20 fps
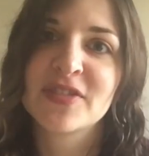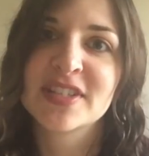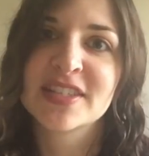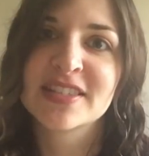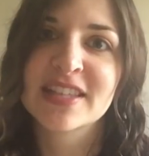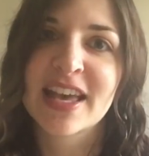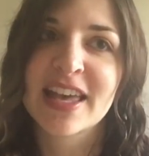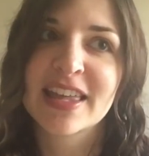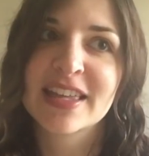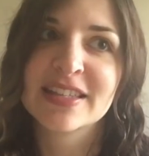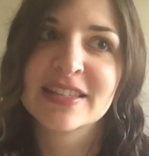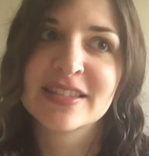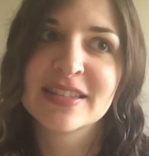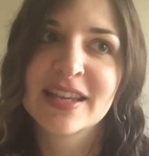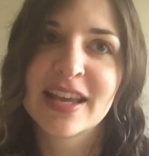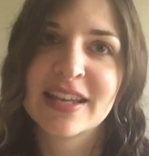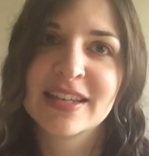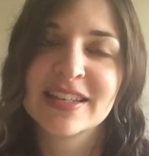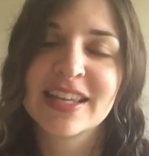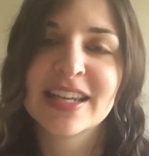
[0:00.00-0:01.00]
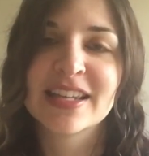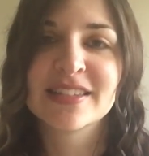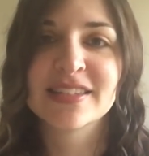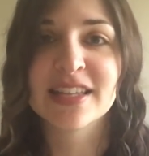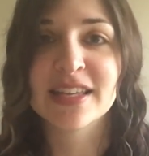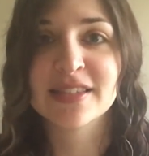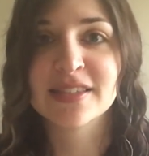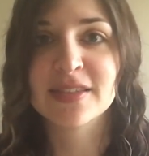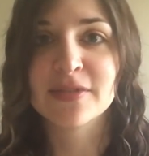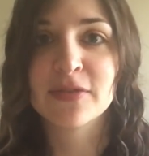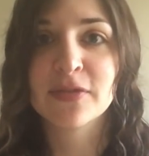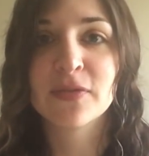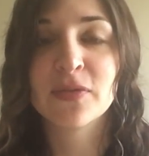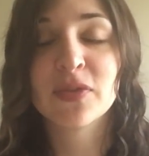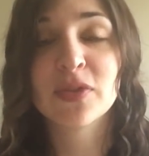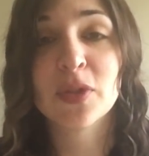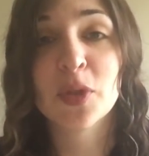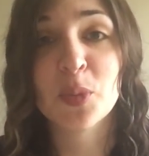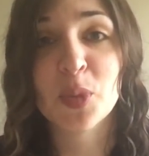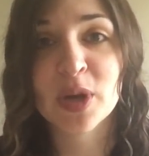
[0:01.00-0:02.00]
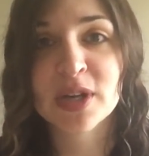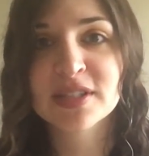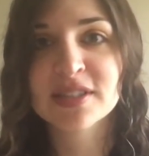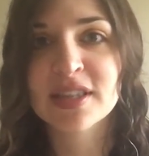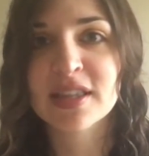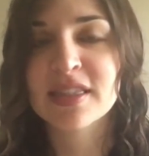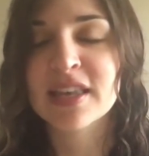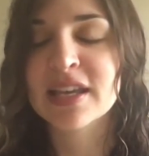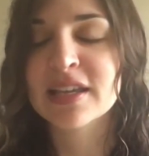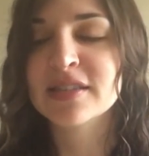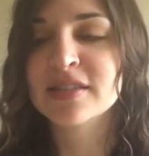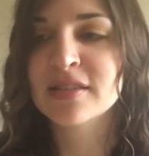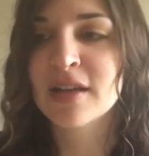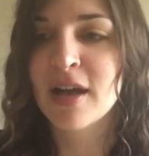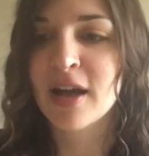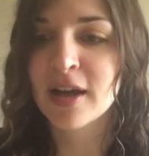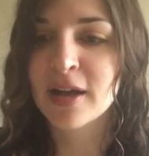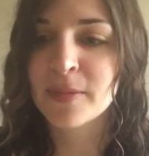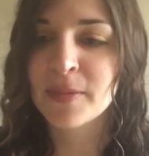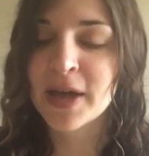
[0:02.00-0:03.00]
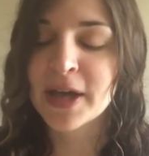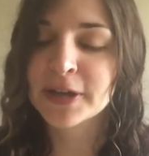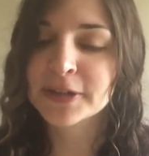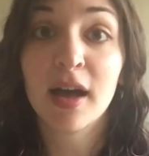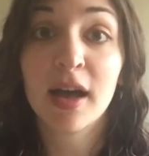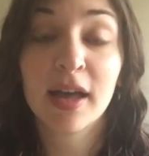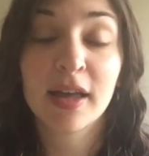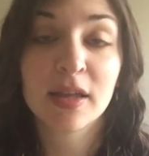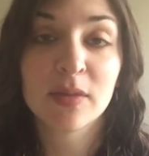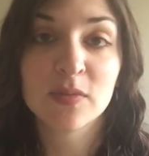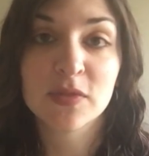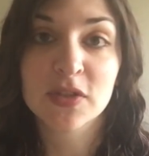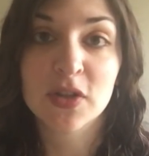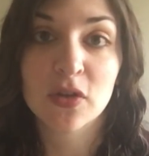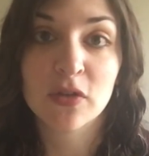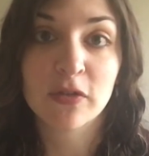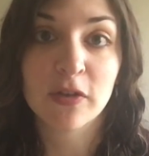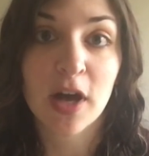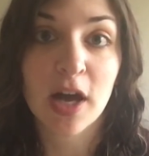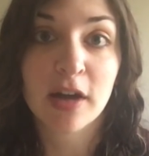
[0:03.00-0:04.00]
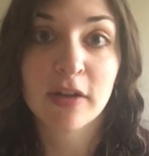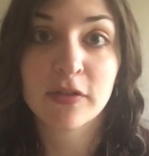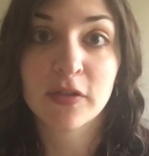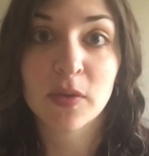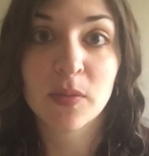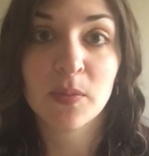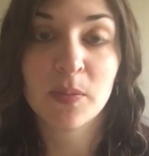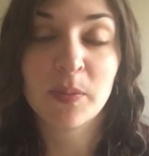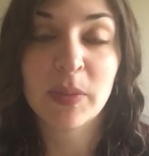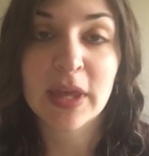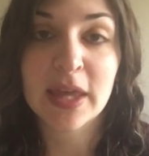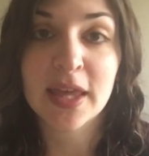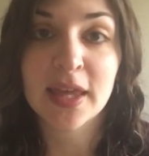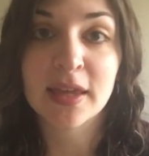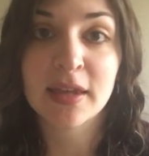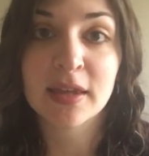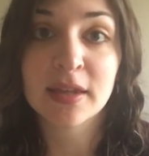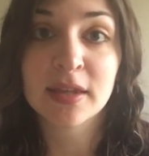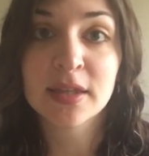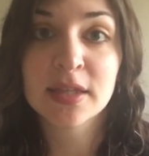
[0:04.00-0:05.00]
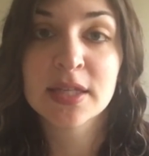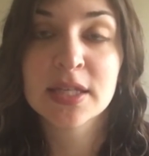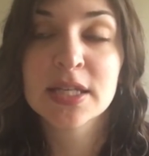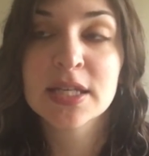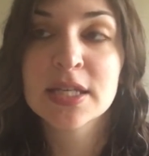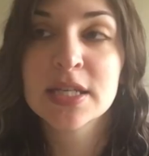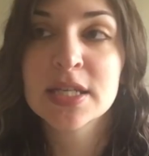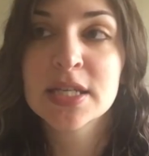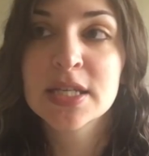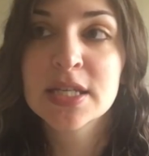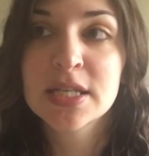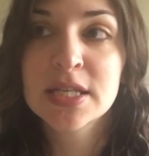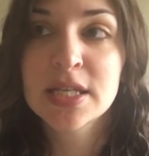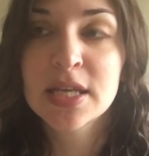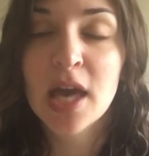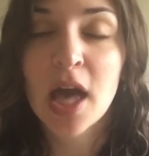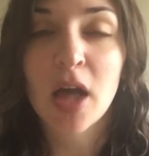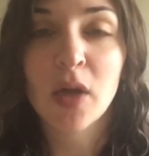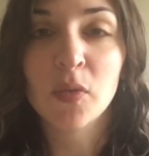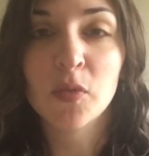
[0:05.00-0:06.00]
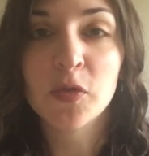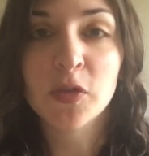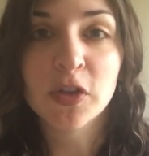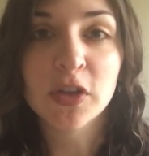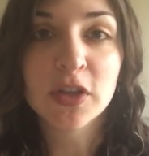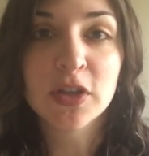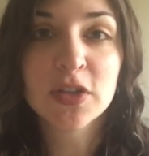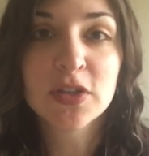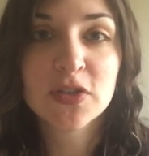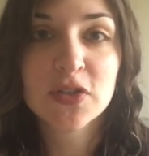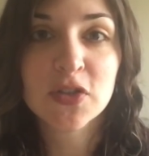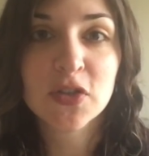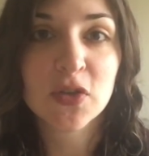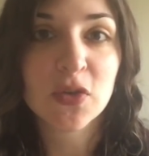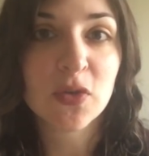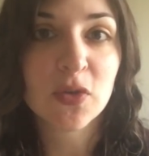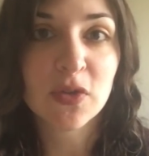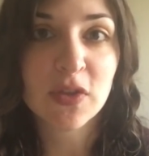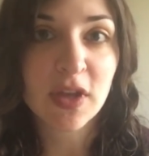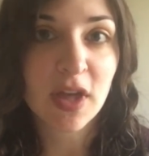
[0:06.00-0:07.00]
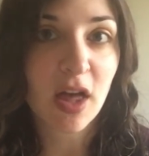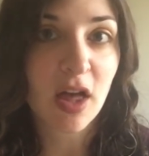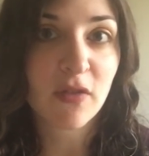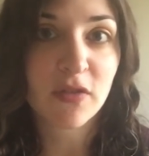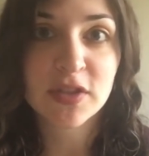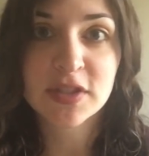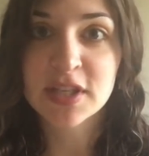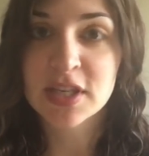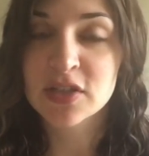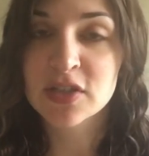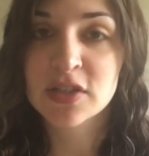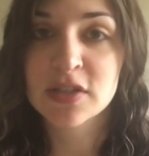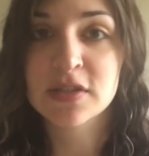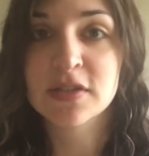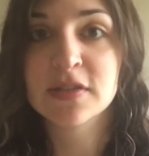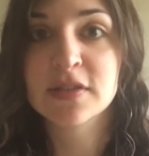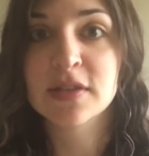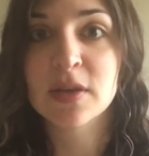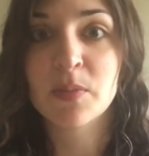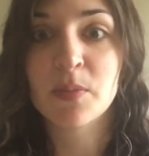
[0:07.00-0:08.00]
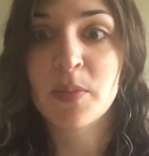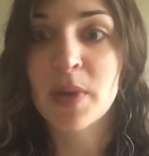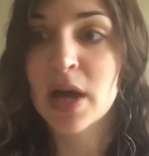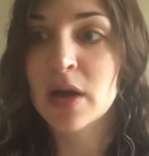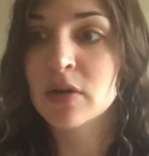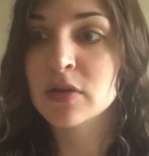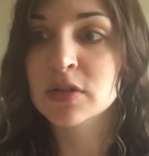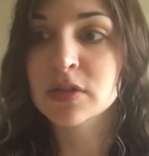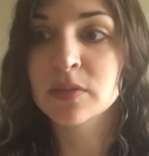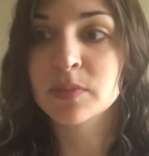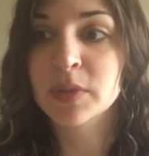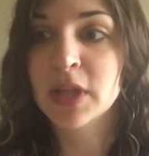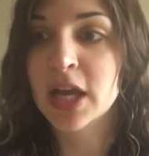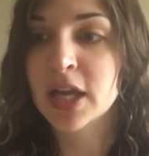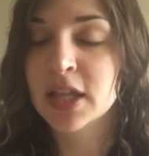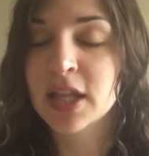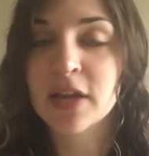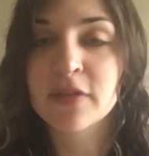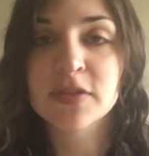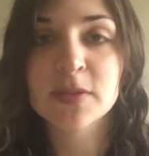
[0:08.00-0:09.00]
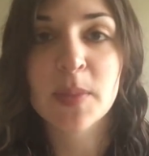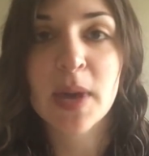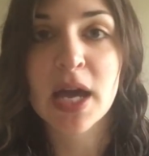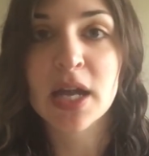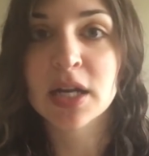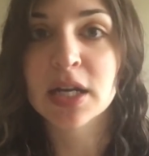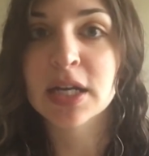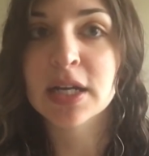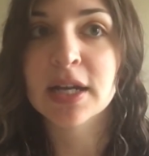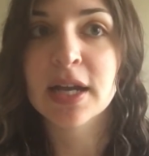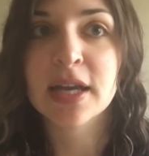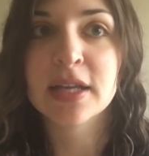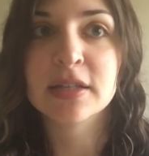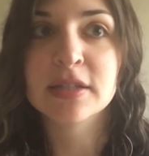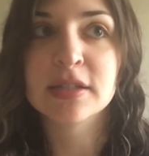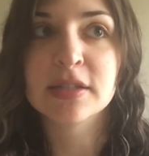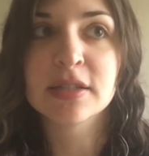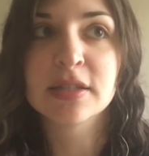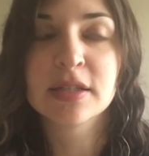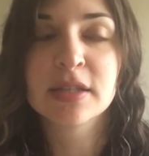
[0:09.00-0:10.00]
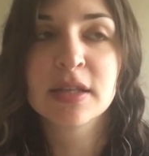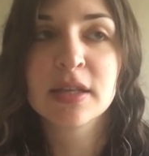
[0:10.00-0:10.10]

to say and get a sense of the books that they talk about. I am so far from being helpful to the conversations about Black Lives Matter and